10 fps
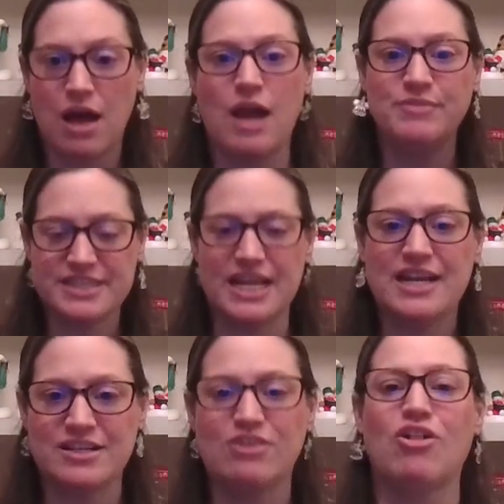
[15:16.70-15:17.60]
I'm
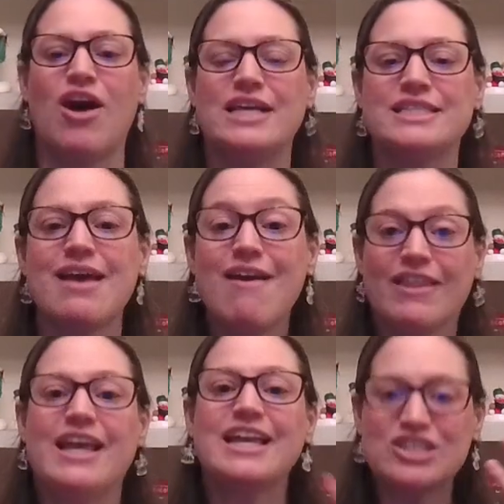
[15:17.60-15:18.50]
Santa Claus.
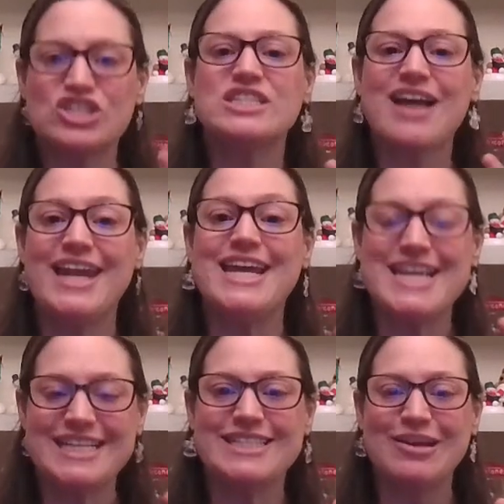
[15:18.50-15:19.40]
Like, it just kind of
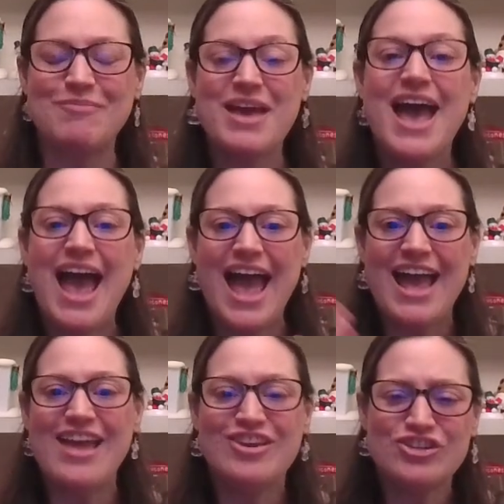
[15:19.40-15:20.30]
hits him.
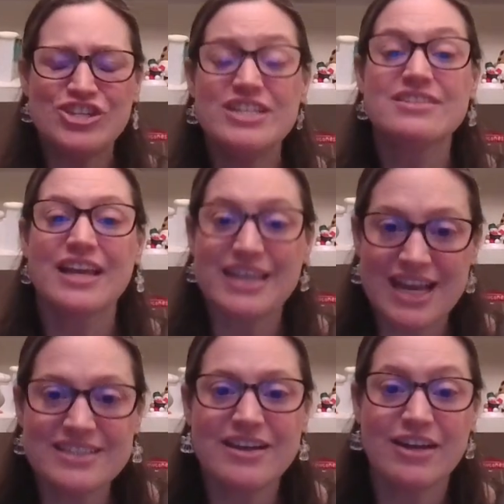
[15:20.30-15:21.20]
And she's like,
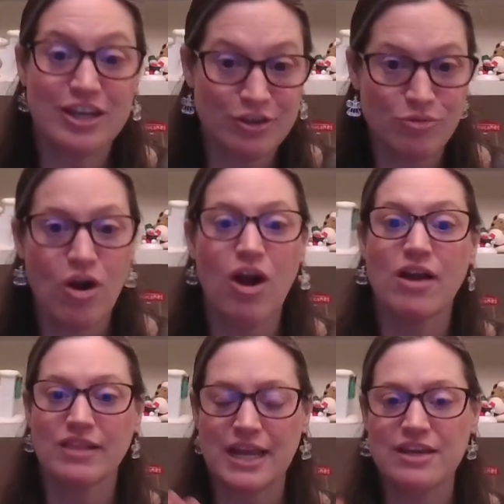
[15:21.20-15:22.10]
yes, honey, you
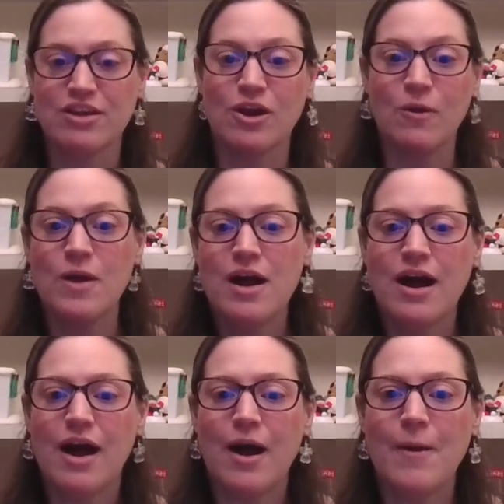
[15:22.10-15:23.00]
are. Like,
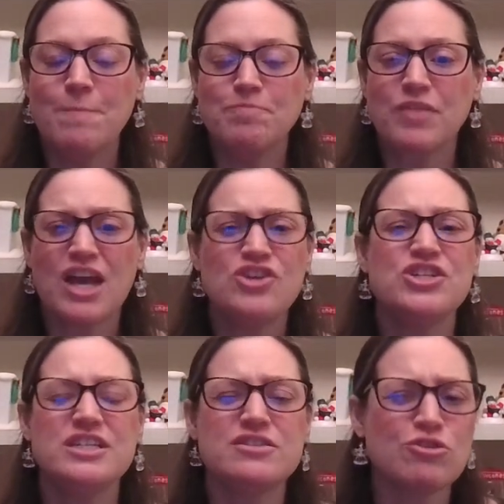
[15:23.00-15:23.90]
and
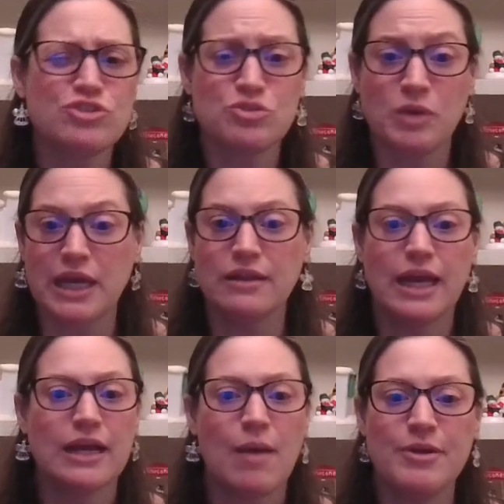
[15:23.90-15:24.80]
she's so sweet,
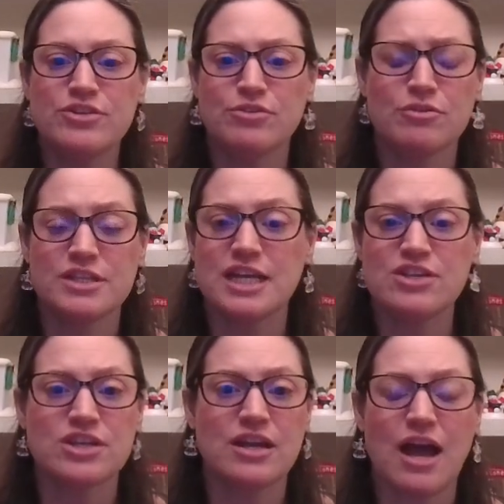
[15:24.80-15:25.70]
like coming to the
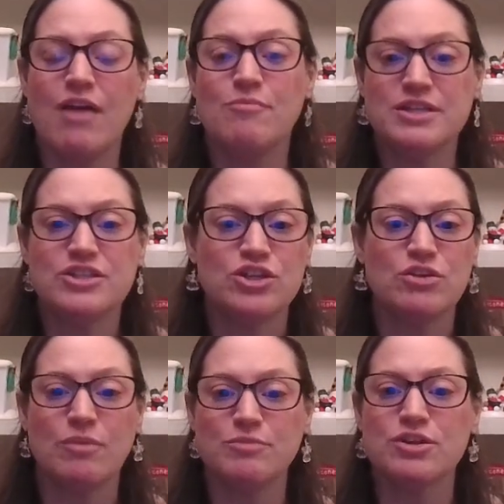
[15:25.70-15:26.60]
realization, I missed
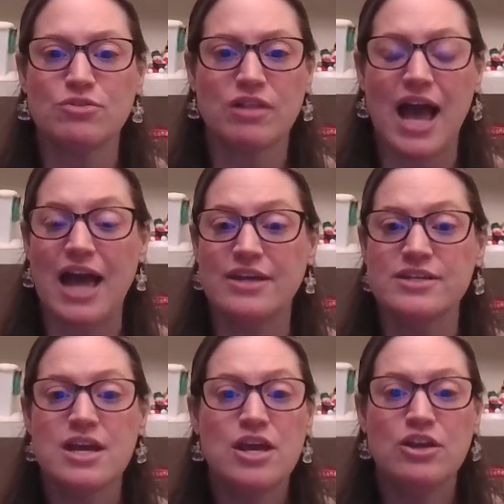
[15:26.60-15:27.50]
you. I'm so glad,
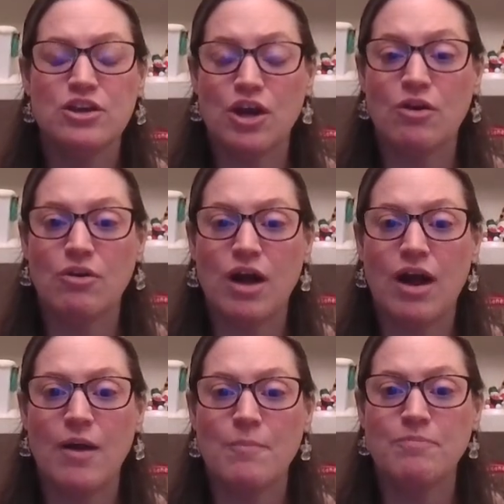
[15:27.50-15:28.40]

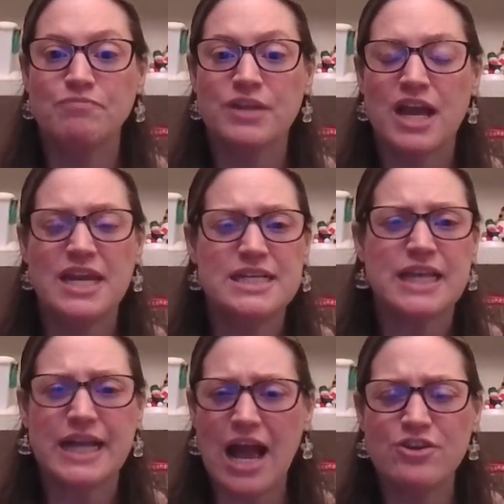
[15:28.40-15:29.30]
and he's
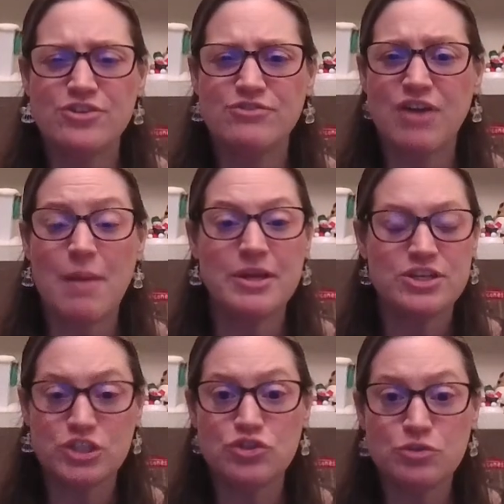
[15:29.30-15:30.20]
like, how did you find me?
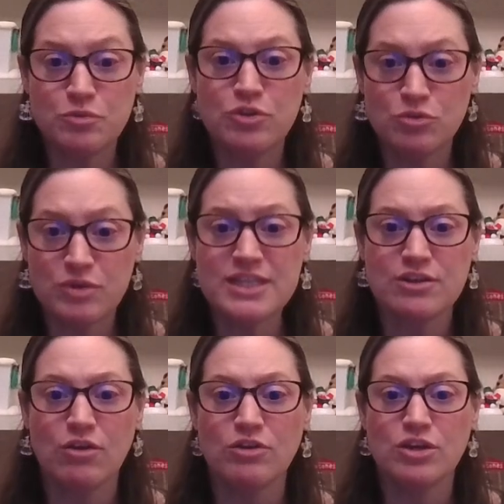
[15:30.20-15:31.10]
She's, you blew the
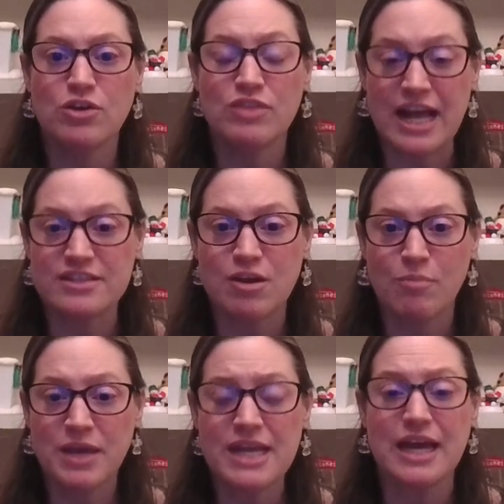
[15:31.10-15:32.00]
whistle. That's our
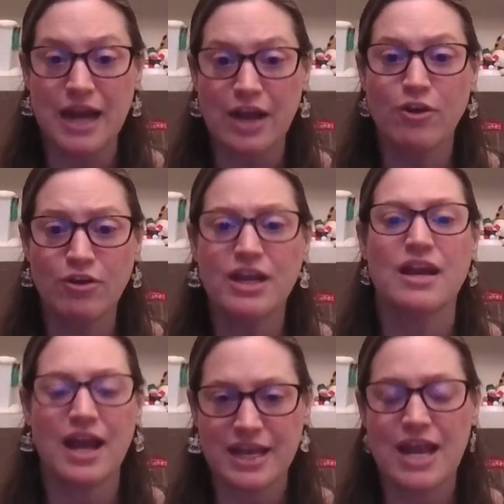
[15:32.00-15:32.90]
beacon. I heard it.
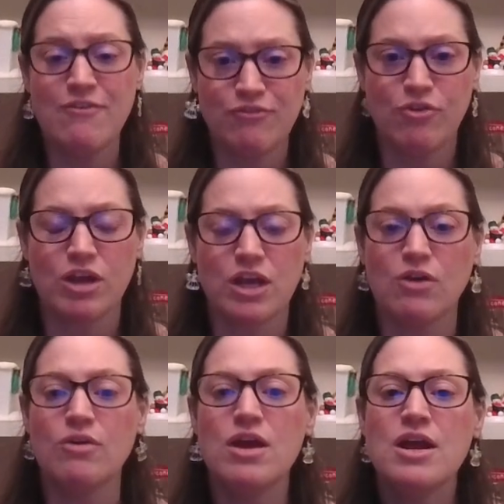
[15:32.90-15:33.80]
I came for
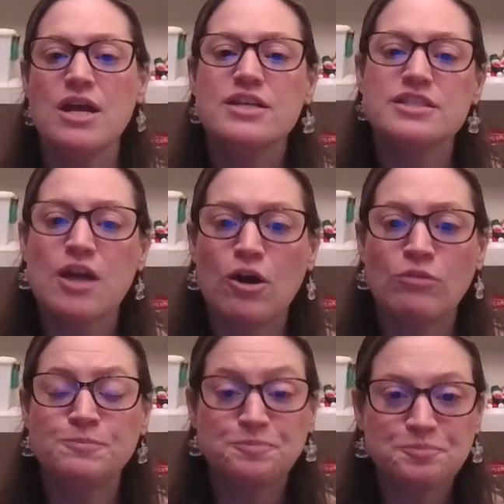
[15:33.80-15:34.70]
you.
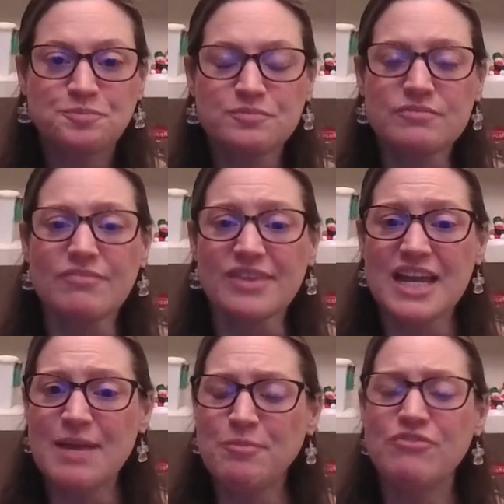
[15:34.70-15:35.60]
So
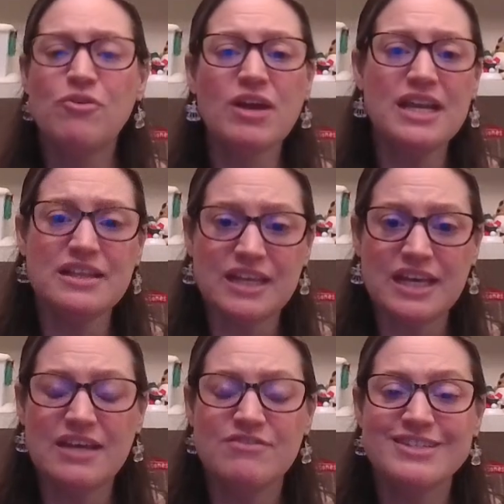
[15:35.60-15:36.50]
before he
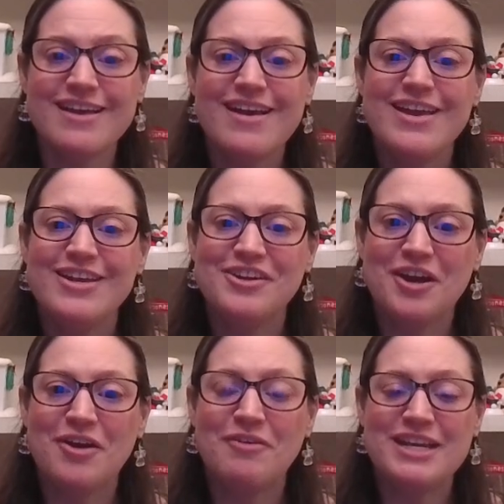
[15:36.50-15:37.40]
leaves, he
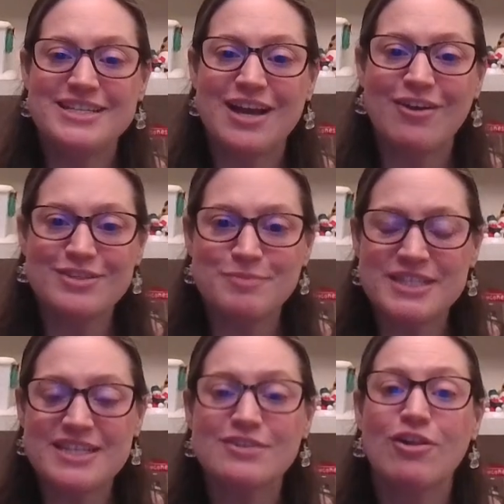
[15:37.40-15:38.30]
tells
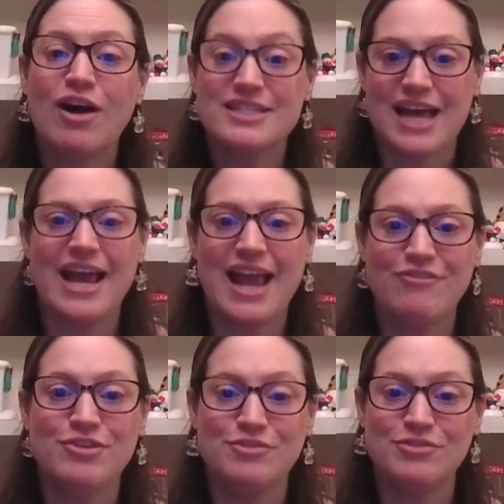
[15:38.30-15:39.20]
Mrs. Claus, I have
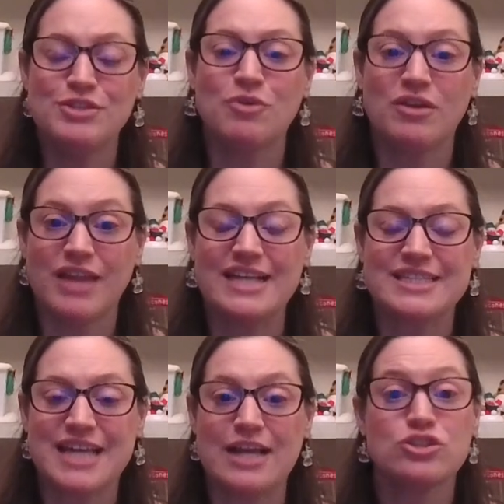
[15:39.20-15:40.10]
to do this one last
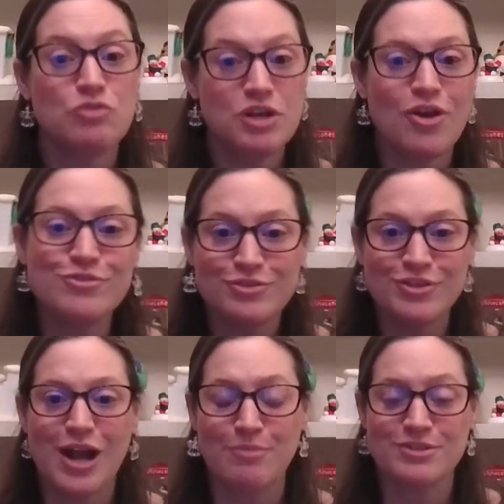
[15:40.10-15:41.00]
thing. So he goes through
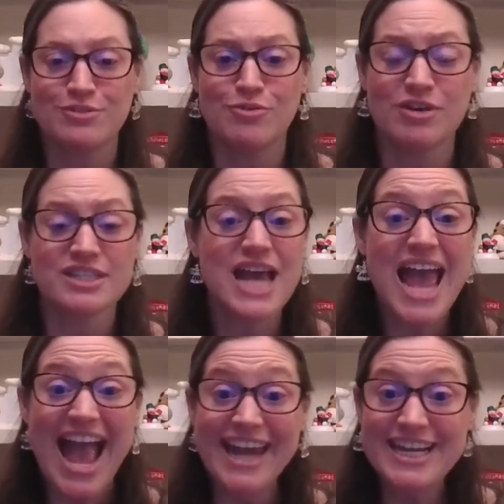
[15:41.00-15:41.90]
the obstacle course,
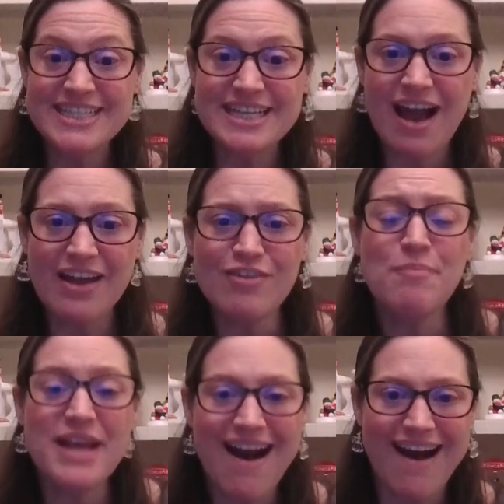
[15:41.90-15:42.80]
and he's kind of
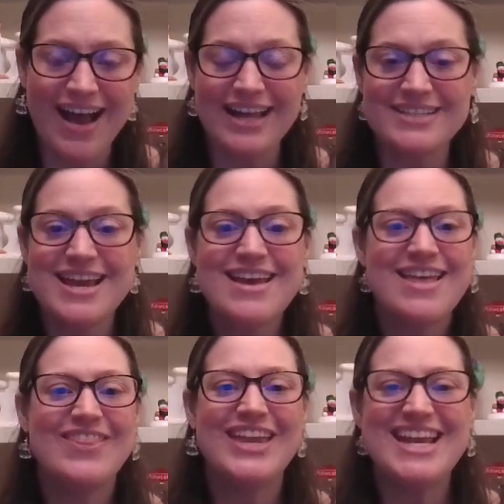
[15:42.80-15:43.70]
behind,
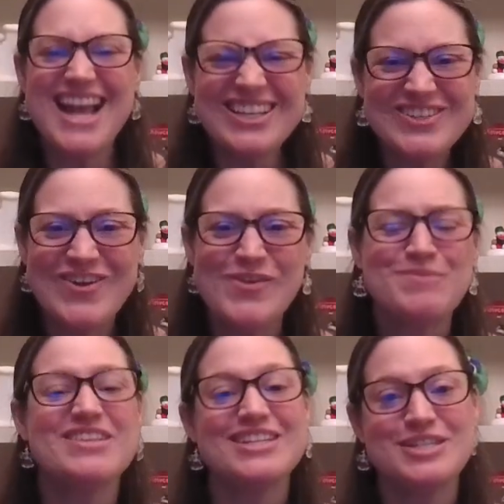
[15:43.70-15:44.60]
and then he has to go up
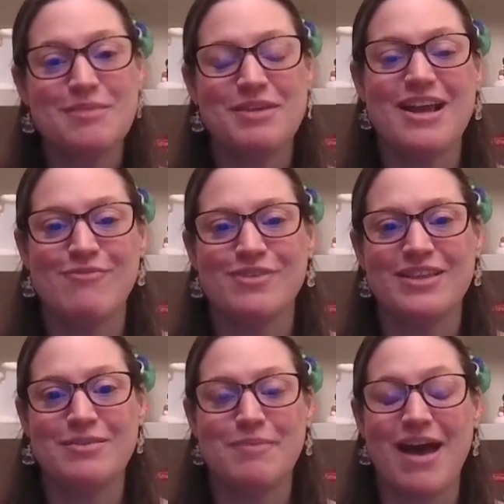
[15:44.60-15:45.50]
to the chimney and
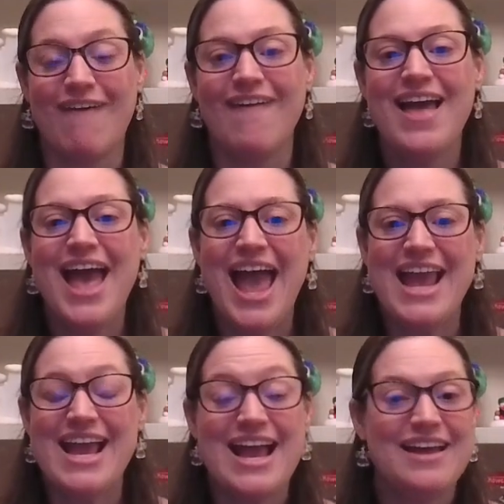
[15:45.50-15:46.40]
ring the bell.
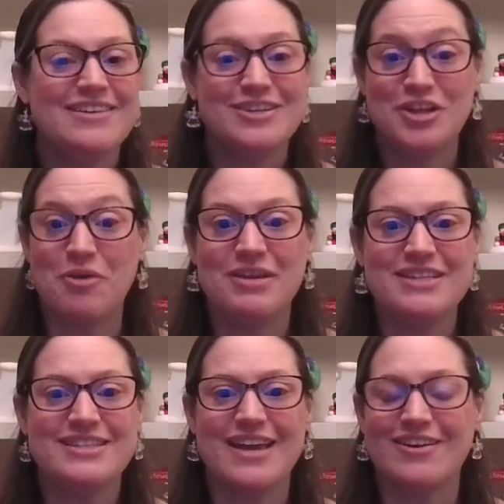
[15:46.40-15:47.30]
And,
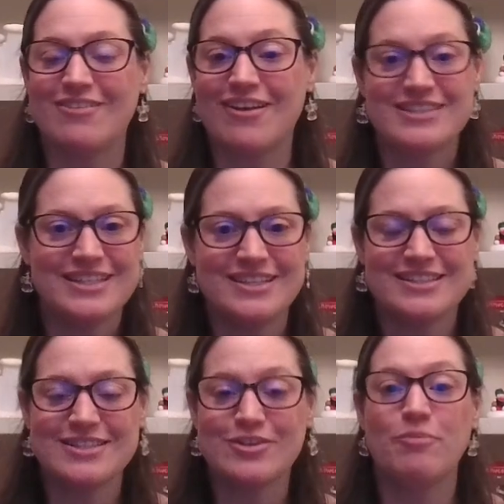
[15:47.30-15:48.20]
he's Santa Claus. He does
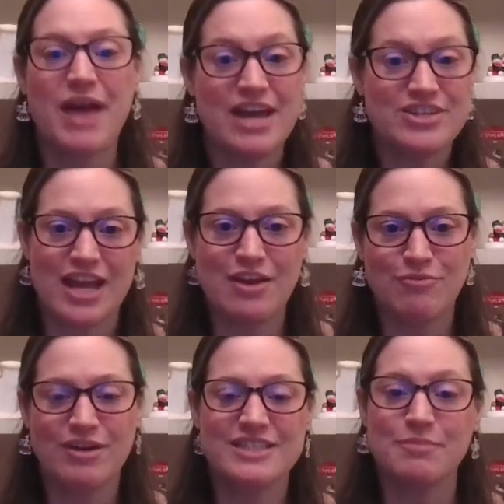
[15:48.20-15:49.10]
his little magic, and he
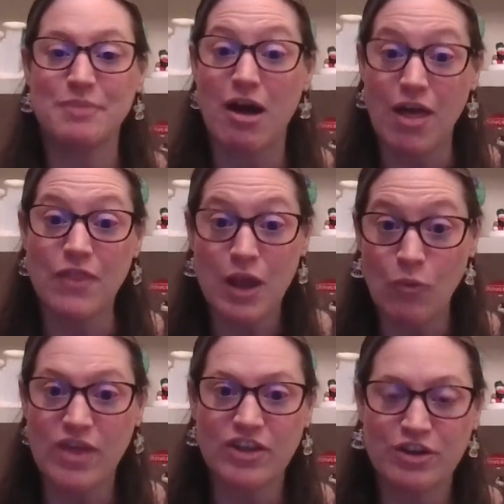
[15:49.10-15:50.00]
rings the bell, and they
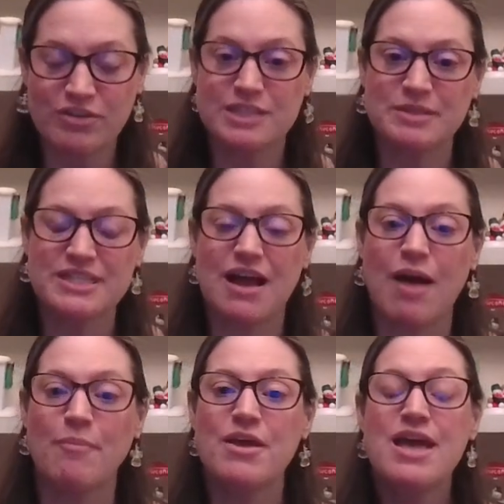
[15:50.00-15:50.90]
win the Christmas
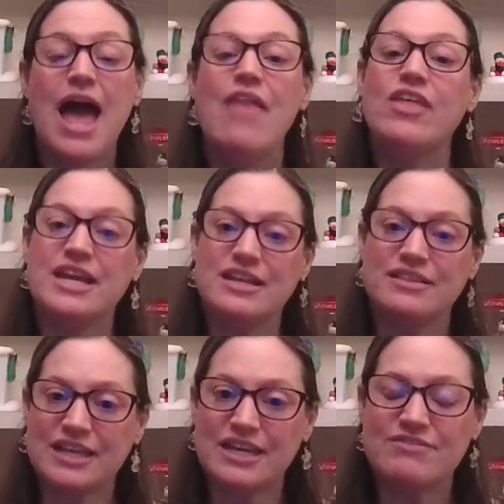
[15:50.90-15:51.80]
cup. And then he
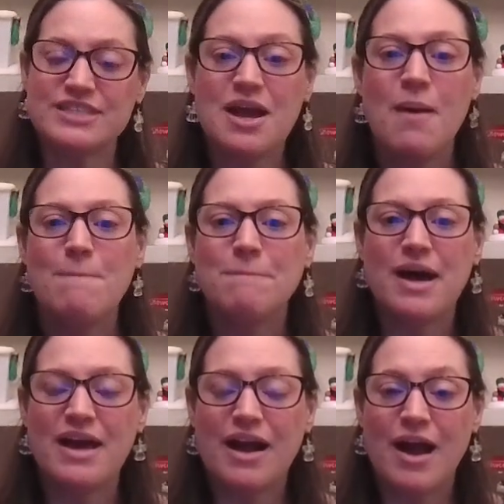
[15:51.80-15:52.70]
leaves. But,